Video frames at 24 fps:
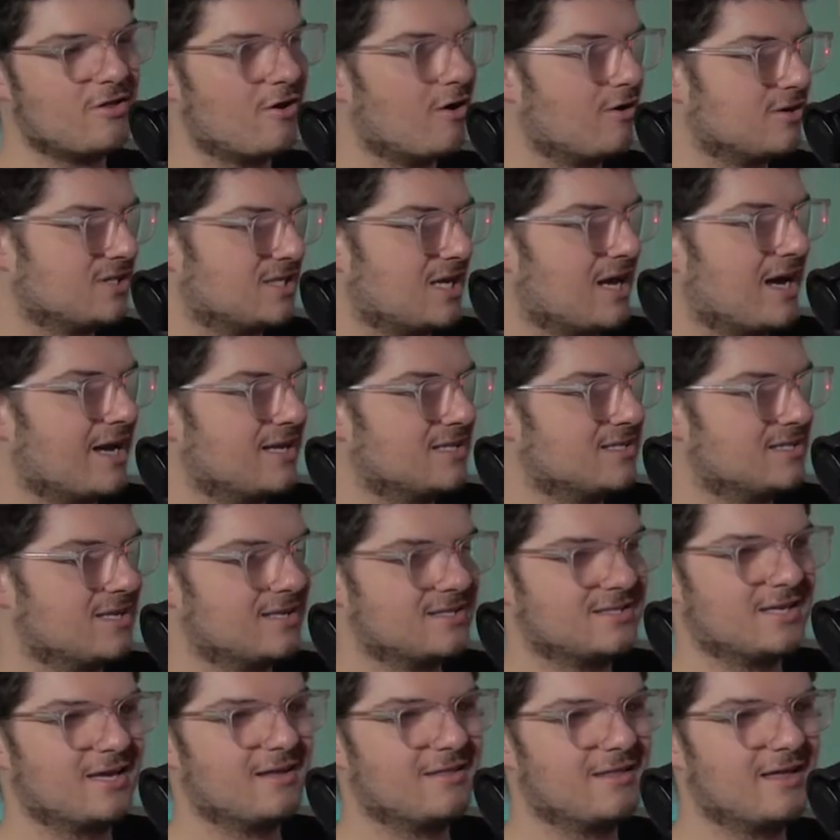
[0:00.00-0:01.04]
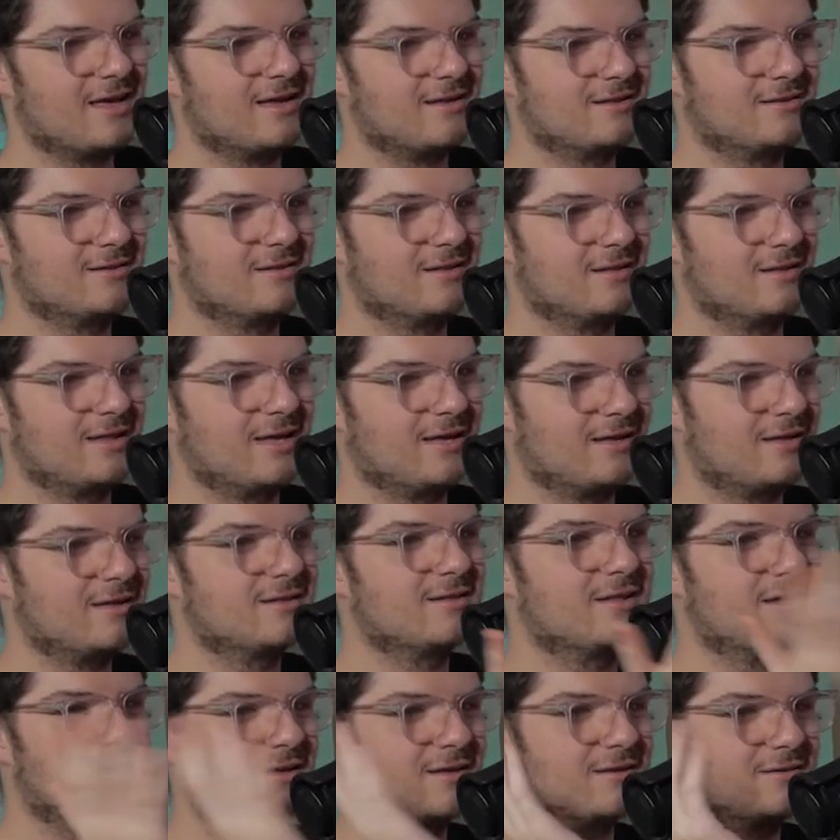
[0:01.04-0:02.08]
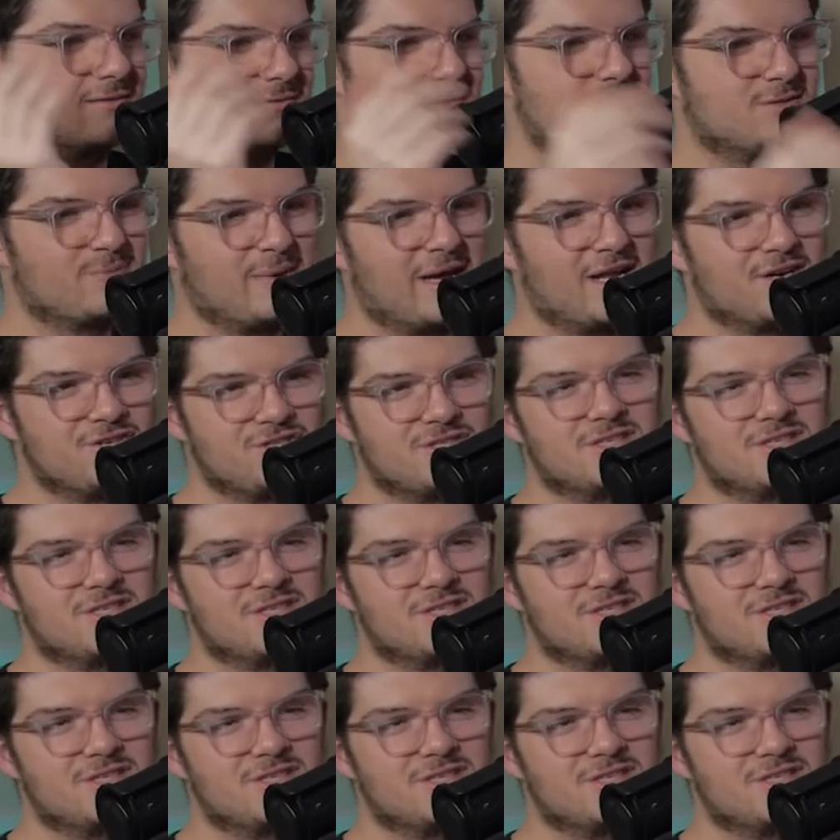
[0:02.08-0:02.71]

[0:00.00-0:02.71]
there are signs that say that. Got it. Like in like mm-hmm. Spanish